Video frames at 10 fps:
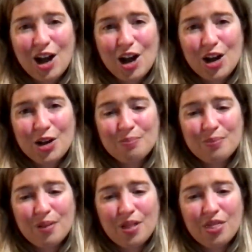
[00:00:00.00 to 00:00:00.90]

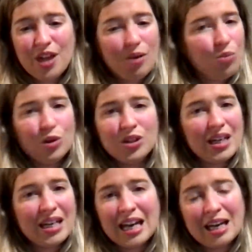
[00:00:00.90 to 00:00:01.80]
that
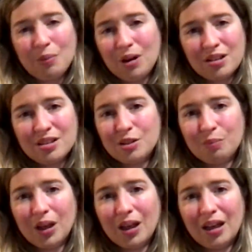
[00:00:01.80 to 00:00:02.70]
wouldn't enable us to
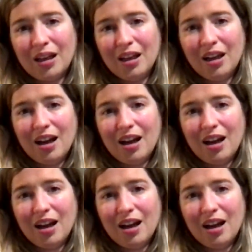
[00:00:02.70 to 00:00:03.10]
be